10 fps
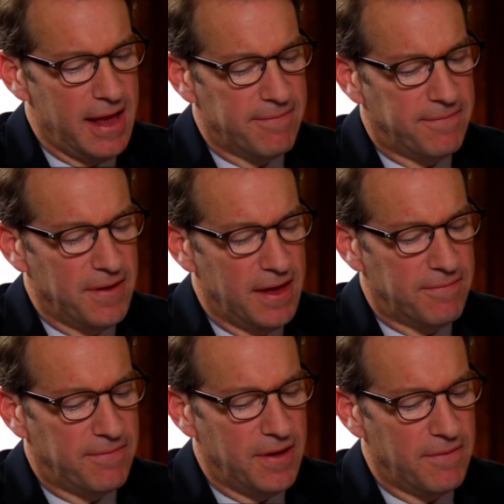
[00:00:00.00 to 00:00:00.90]

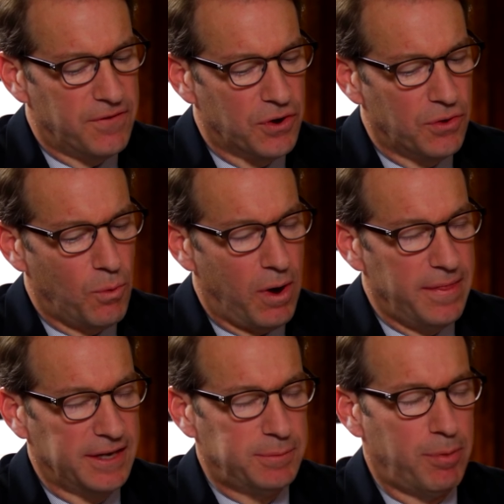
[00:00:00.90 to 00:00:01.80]
the
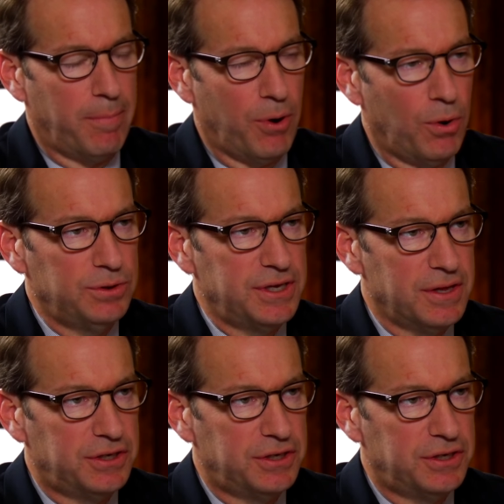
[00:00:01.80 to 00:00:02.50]
one that's proposing